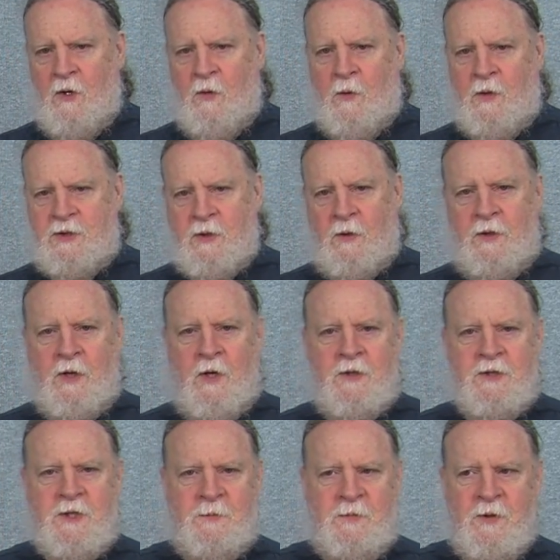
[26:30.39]
Which only
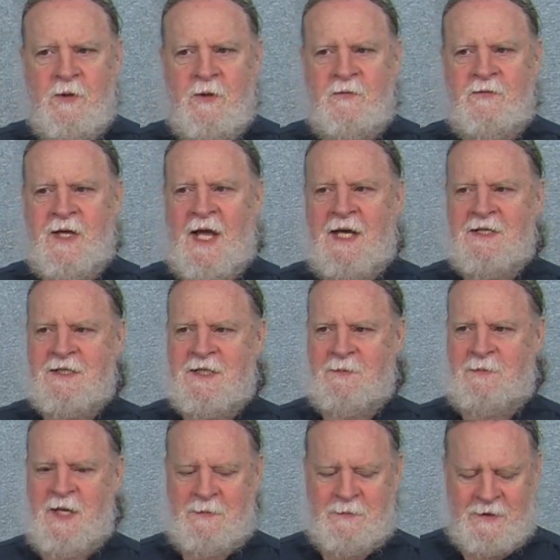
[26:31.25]
goes to prove that, as
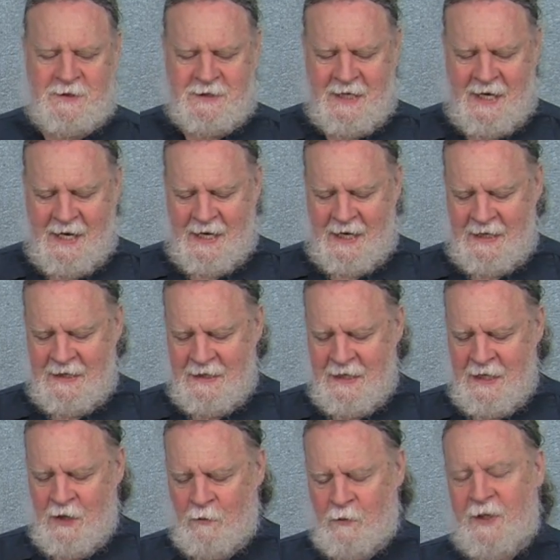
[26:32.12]
the people say,
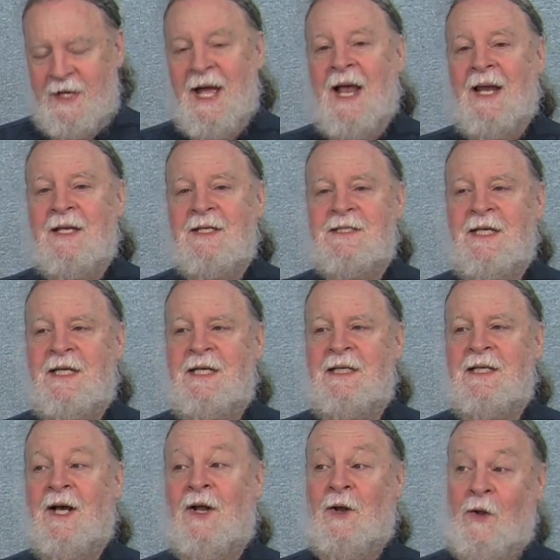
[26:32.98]

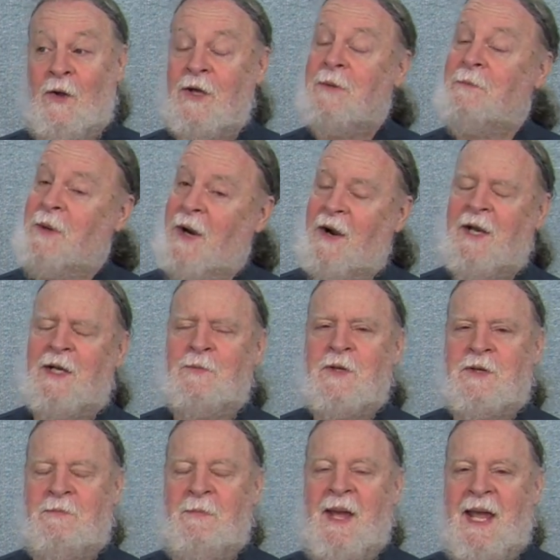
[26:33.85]
reality, along apparently
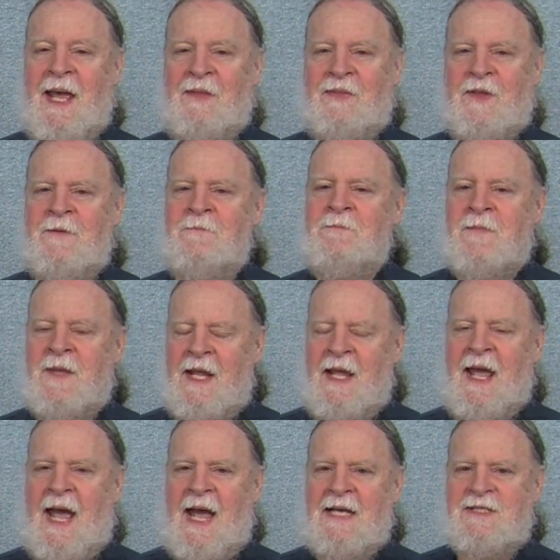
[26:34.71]
with math,
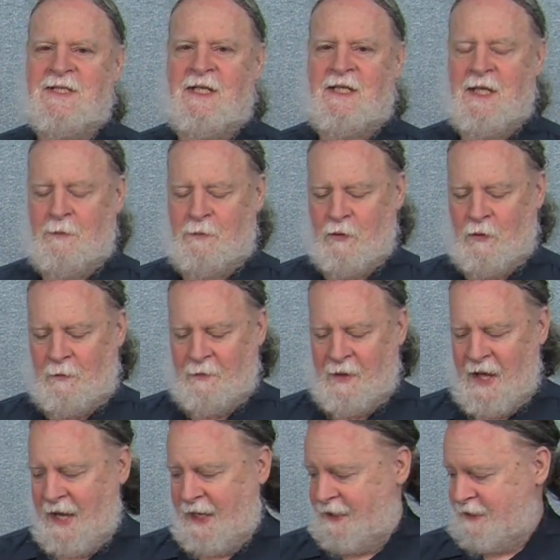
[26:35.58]
has a liberal
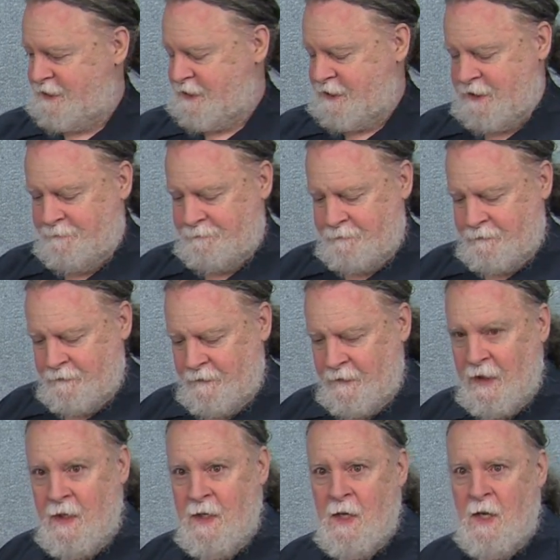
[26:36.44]
bias.
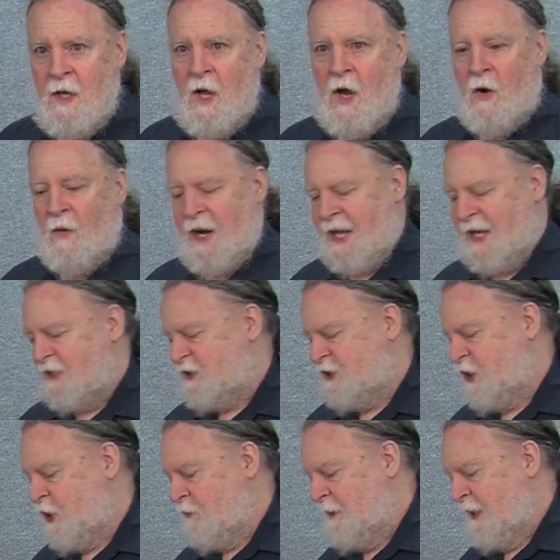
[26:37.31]
All right, I got
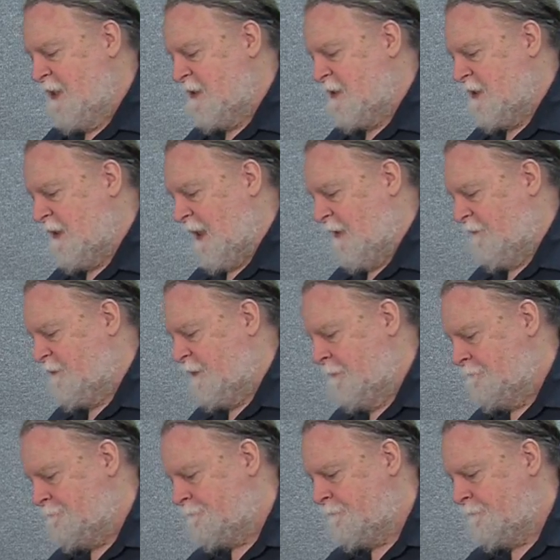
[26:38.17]
two minutes left.